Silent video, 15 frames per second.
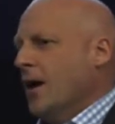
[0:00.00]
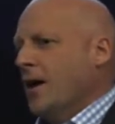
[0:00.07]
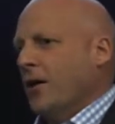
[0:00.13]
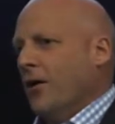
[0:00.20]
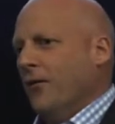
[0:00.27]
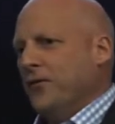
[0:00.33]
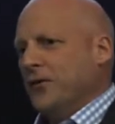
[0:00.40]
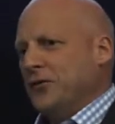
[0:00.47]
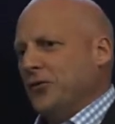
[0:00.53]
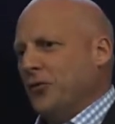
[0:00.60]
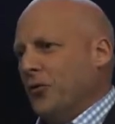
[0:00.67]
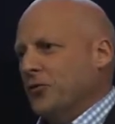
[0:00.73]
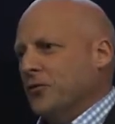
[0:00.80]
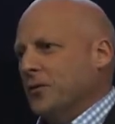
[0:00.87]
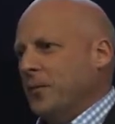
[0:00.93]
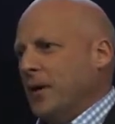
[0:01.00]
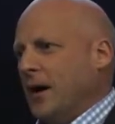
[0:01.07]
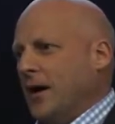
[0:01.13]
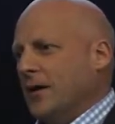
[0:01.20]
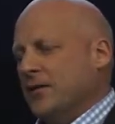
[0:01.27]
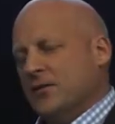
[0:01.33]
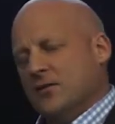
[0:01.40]
And I often talk to
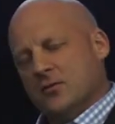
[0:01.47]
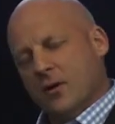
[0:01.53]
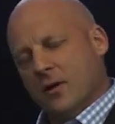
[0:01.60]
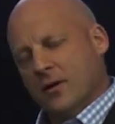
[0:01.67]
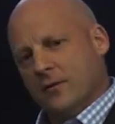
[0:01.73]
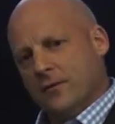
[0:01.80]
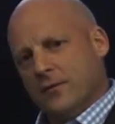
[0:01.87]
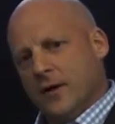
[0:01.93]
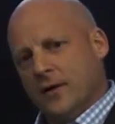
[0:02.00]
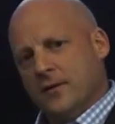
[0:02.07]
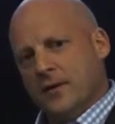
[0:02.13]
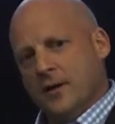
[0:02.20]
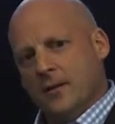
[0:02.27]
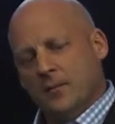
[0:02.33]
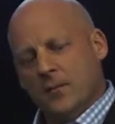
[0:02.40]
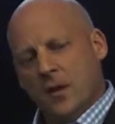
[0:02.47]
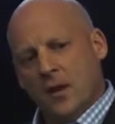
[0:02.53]
partners, it's quite confronting,